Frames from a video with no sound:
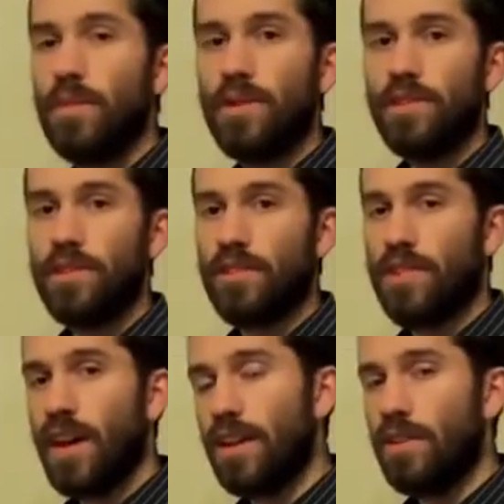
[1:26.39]
because these are
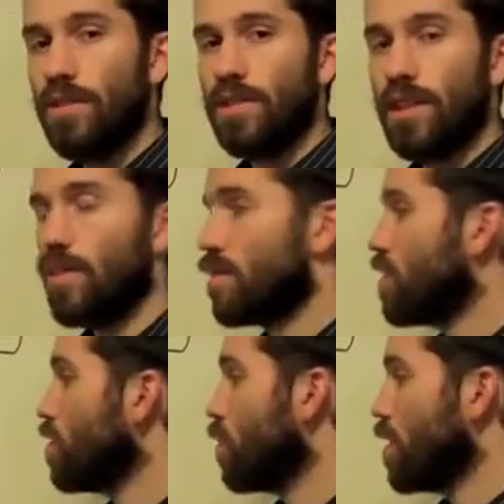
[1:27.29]
not notes. They don't
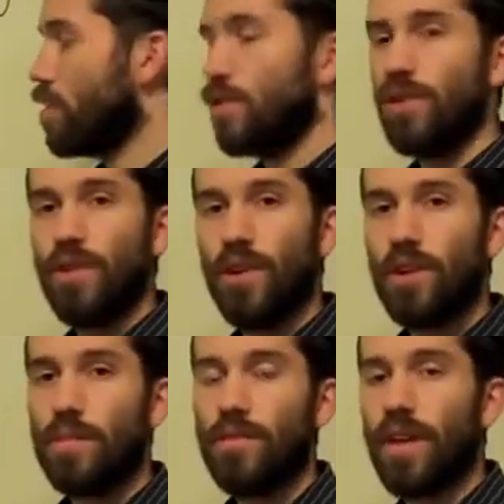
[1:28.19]
tell you what note you're
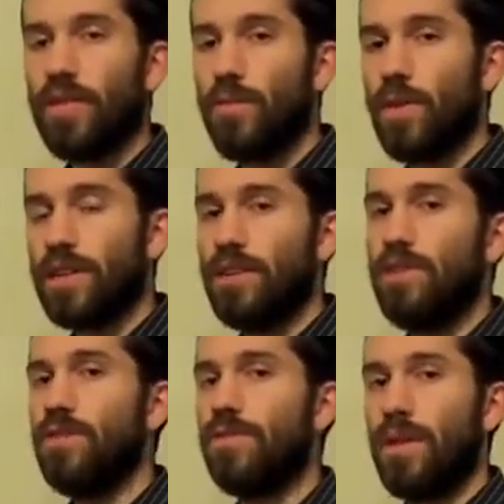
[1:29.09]
on, but rather what to
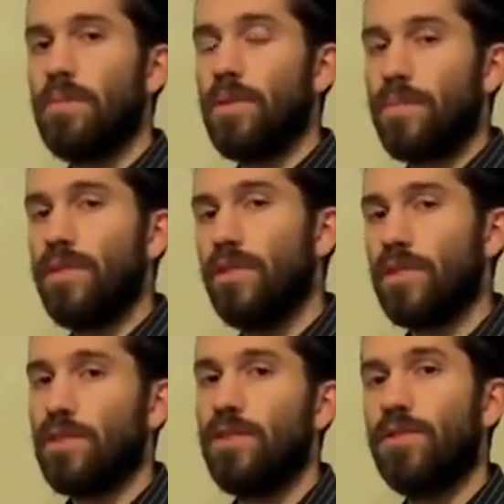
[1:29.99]
do from the
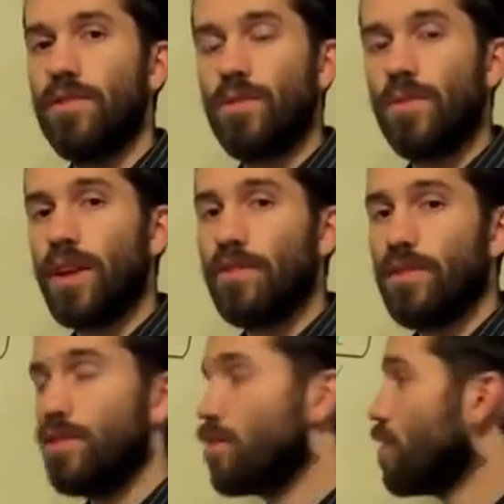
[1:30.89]
previous note or
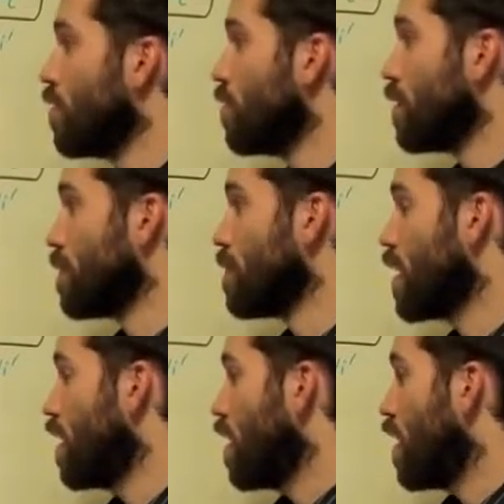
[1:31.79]
whatever note you're holding.
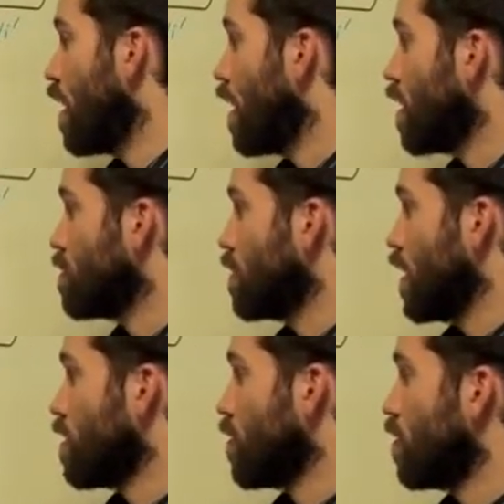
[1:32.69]

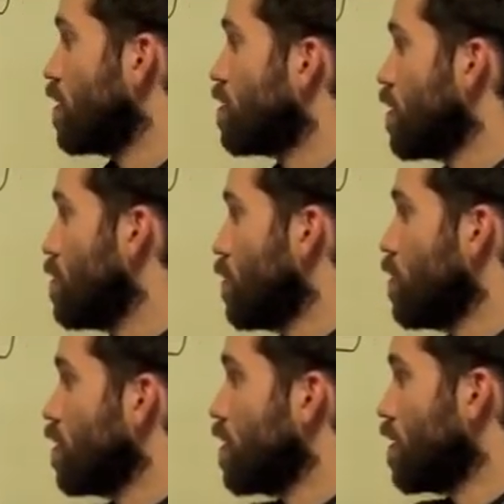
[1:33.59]
And so this
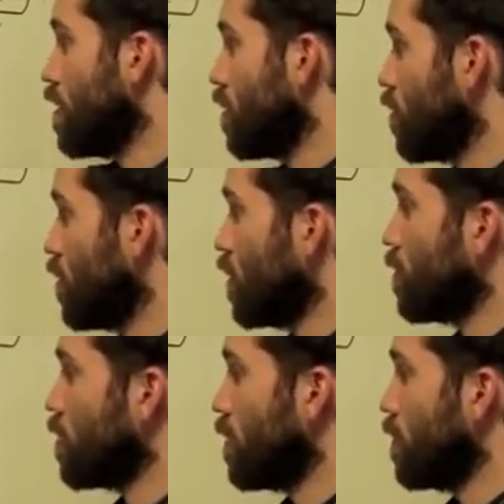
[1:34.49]
symbol, these three
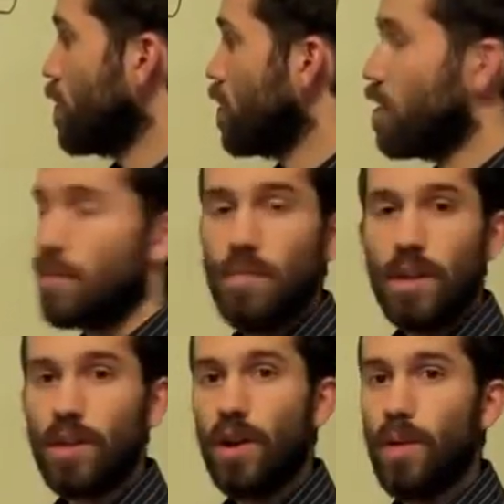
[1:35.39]
symbols up here,
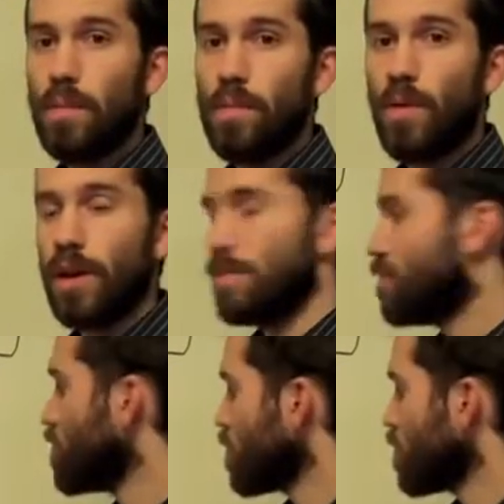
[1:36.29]
mean go up one